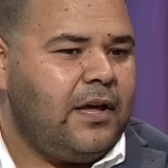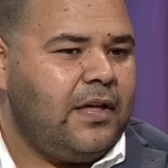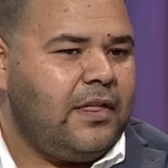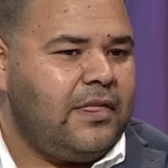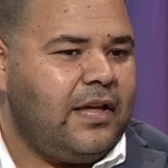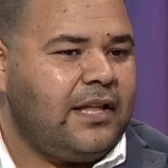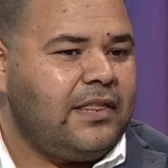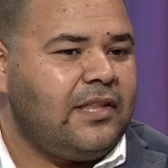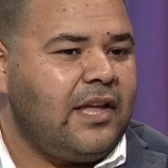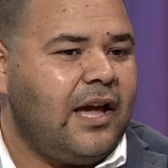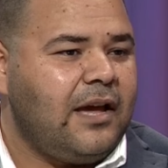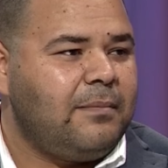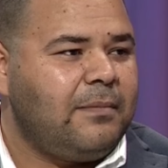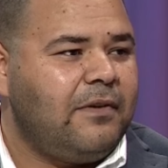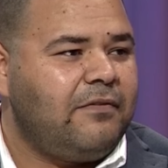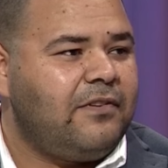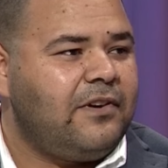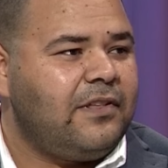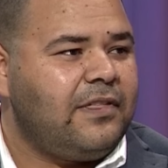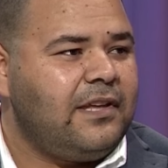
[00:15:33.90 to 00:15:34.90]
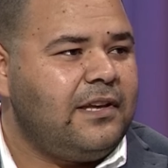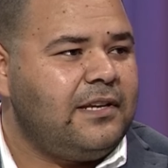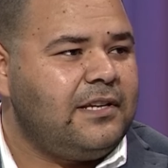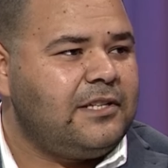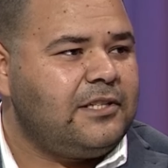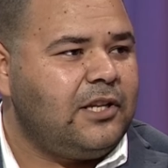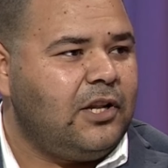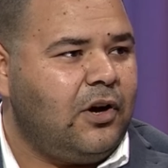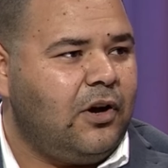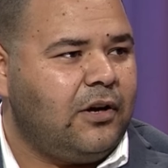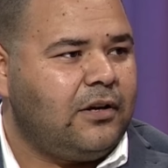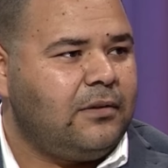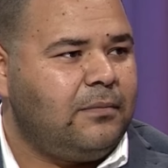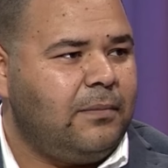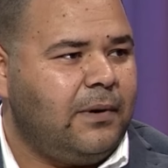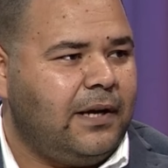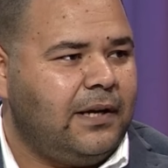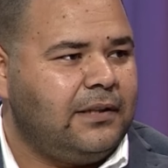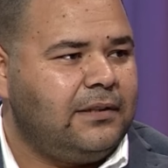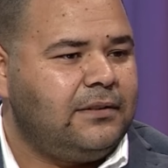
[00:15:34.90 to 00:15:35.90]
That time everything is locked,
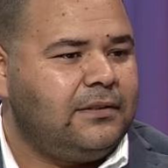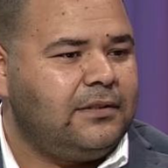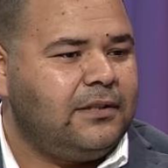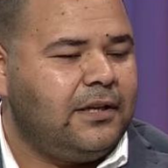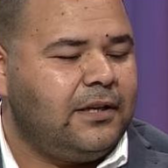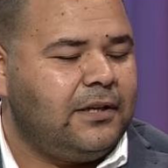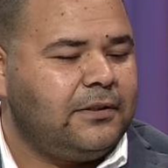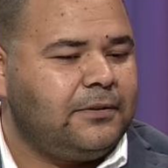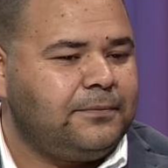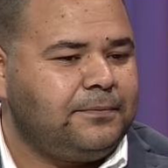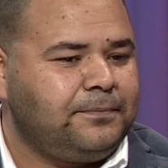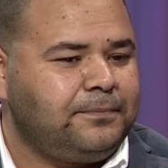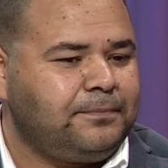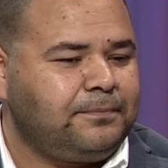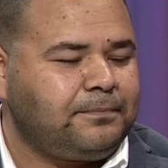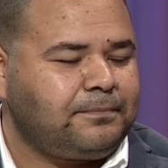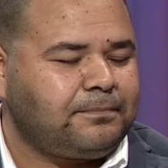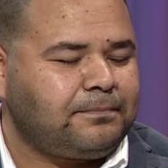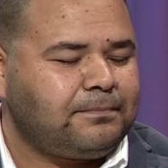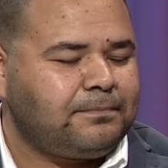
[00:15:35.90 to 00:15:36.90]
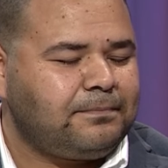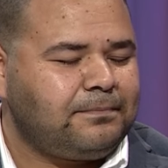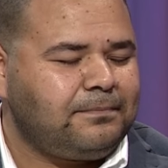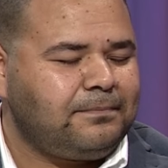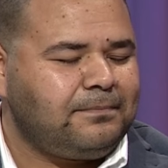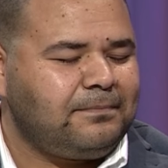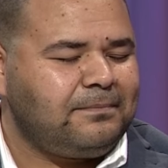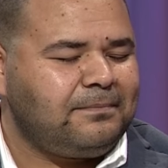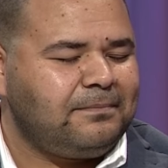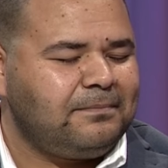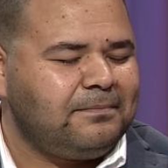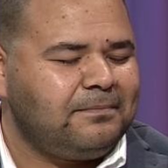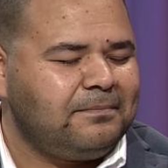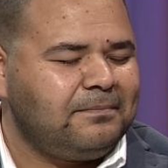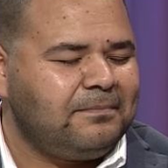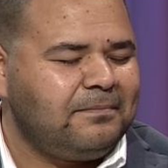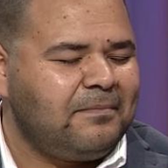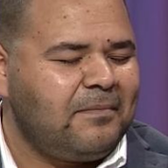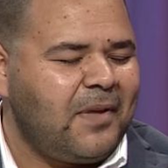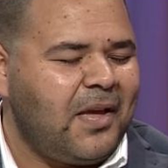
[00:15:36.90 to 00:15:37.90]
but uh,
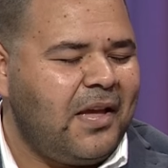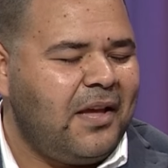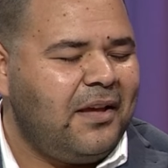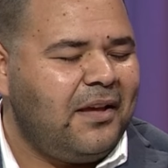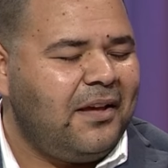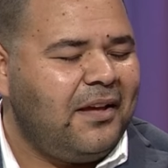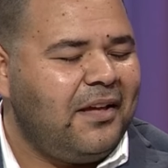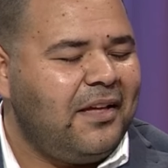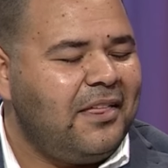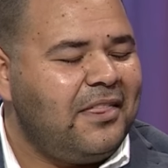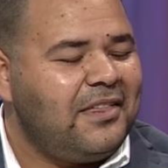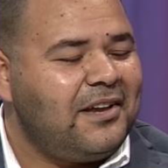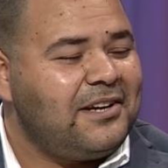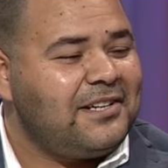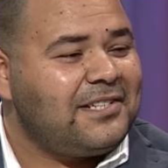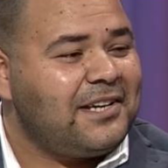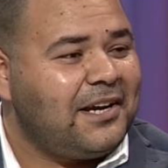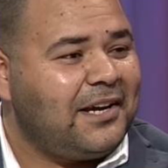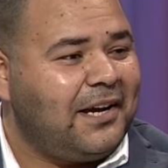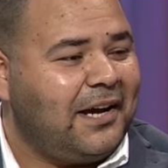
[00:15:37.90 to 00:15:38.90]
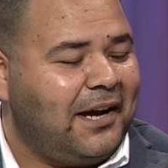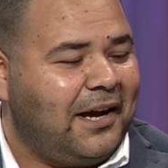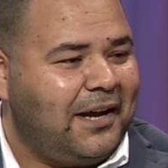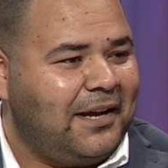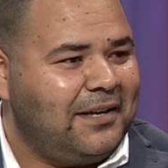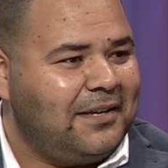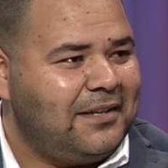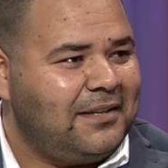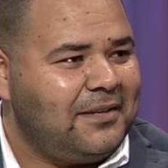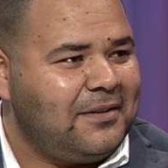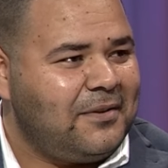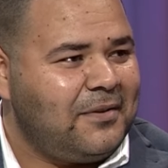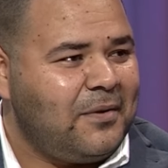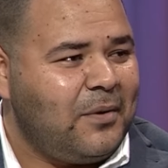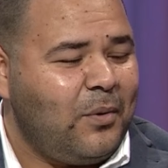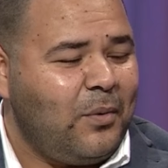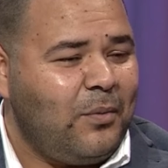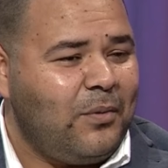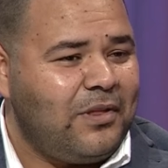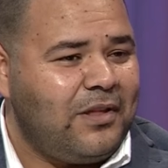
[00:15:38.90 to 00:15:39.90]
hmm. there is a guy
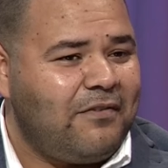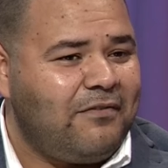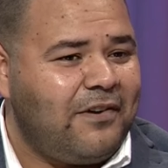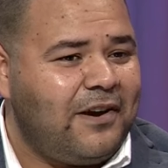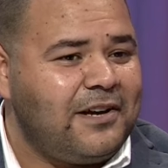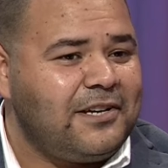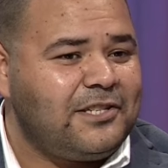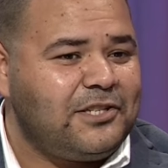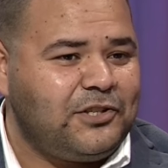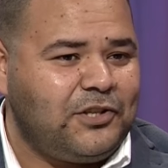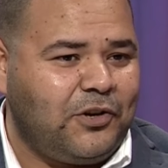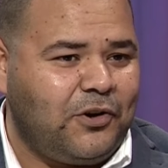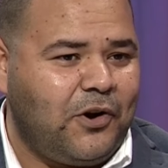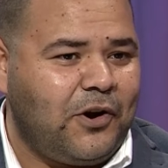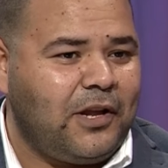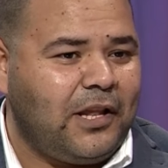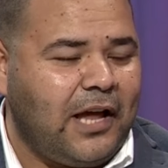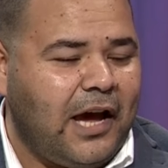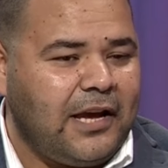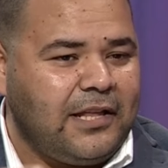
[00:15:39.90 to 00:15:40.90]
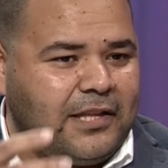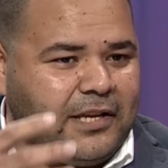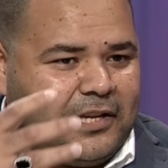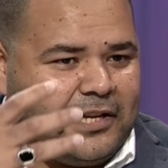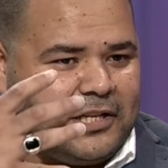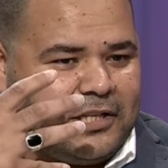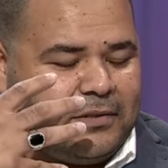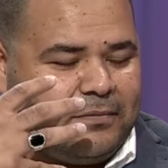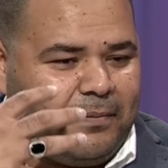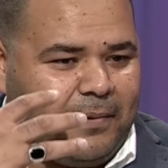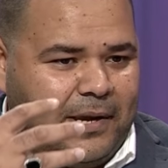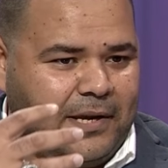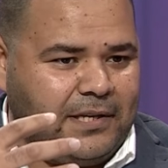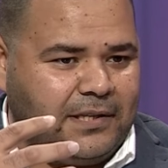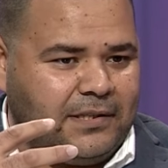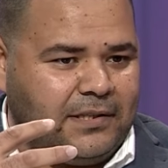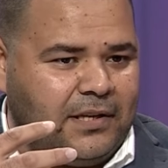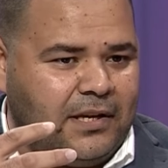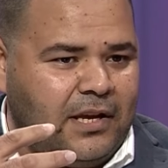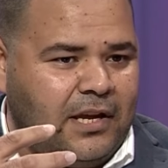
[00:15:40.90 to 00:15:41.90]
with a very strong light in his
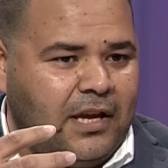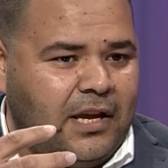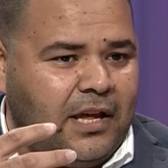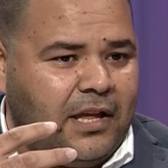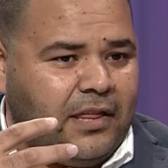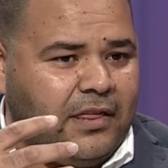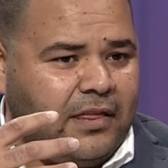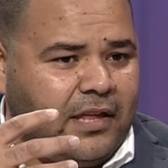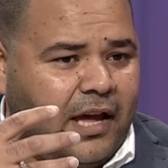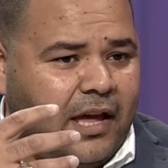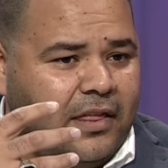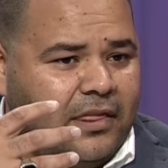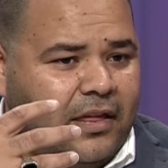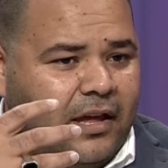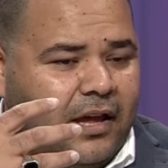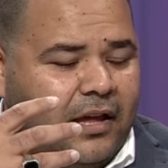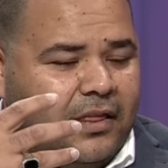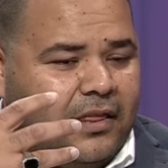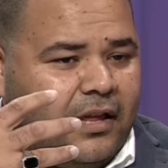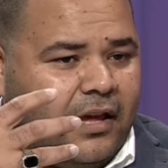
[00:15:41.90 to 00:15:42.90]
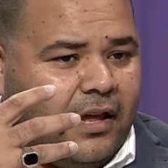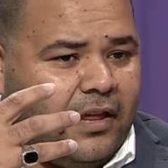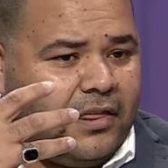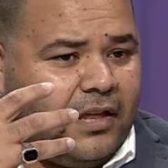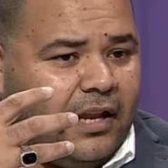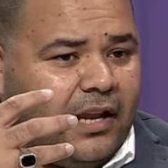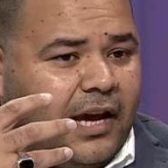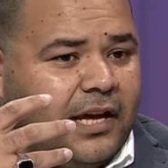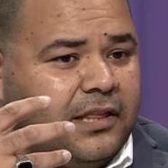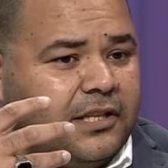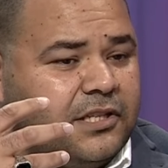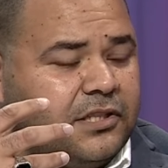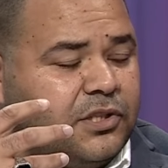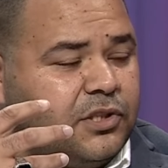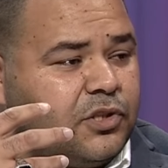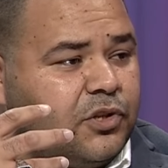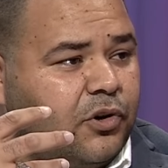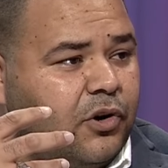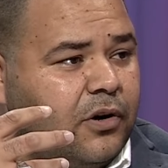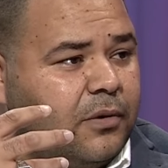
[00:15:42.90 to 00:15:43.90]
face. The, the, the, the light is
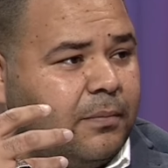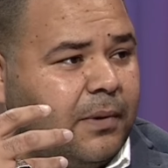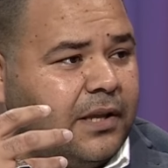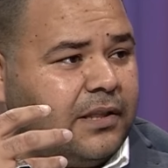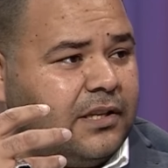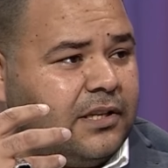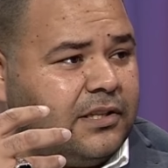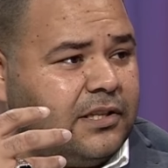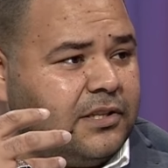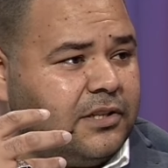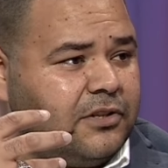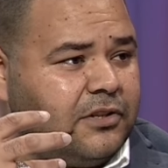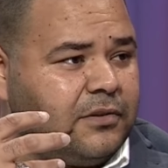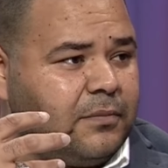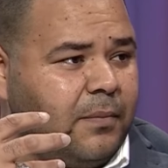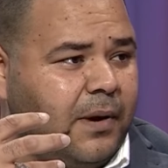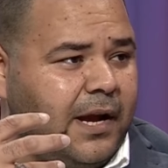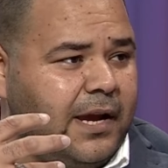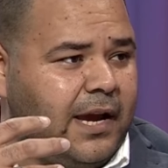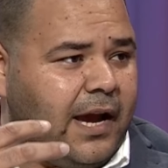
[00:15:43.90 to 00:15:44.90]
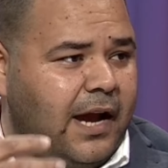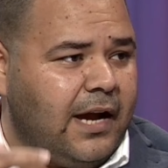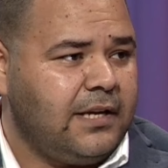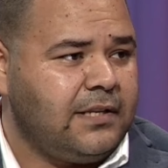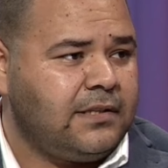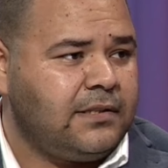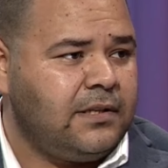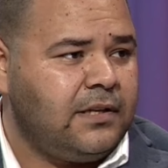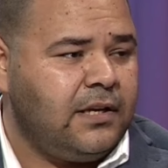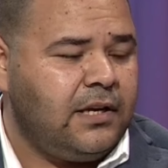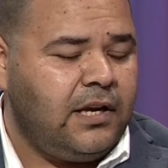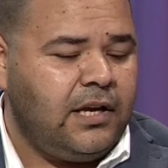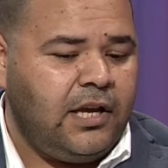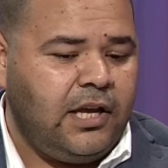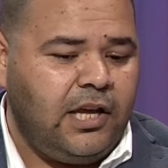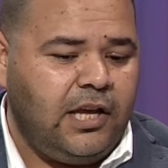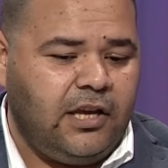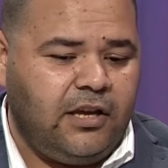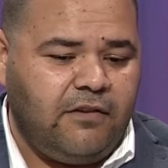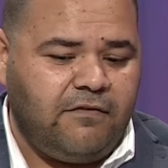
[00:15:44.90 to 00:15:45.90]
strong, but didn't hurt my eyes.
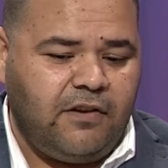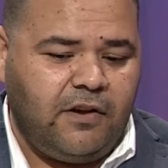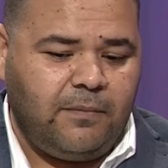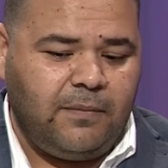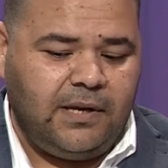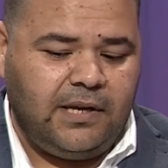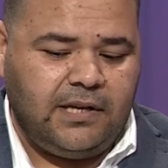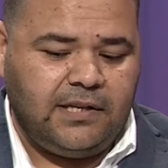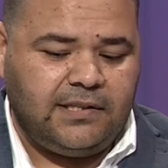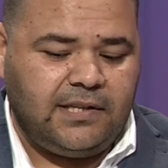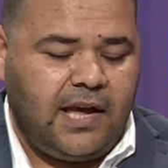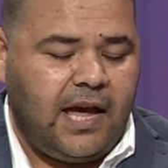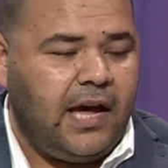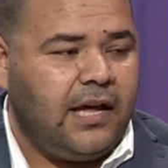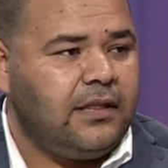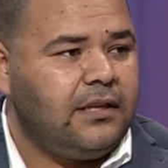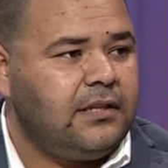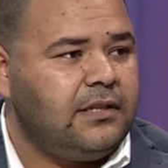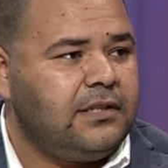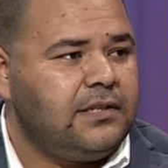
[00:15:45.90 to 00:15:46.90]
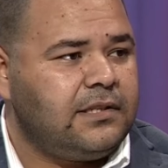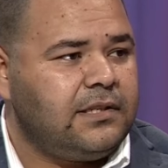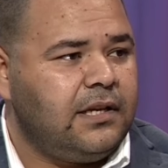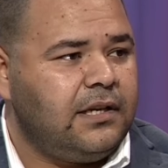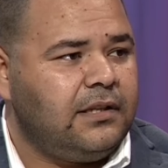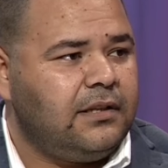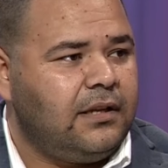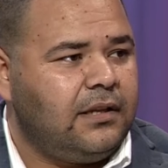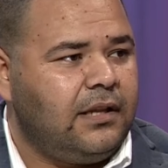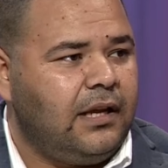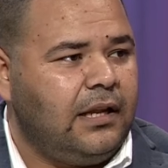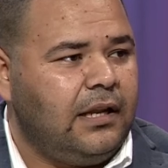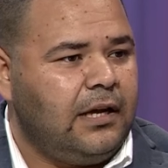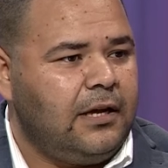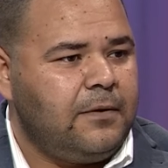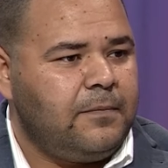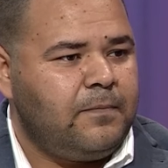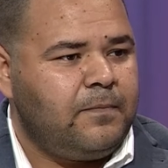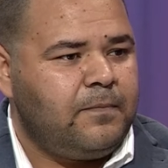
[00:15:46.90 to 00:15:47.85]
He giving me his hand and he said, Nadallah,